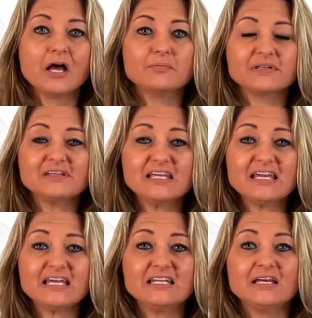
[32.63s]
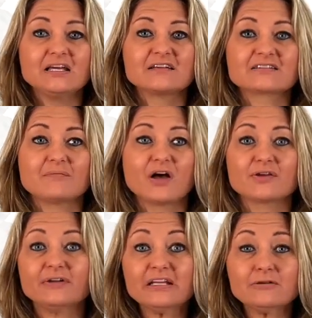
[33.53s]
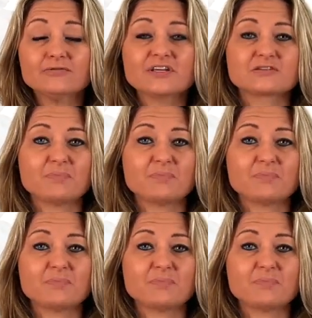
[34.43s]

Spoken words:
but then some other illness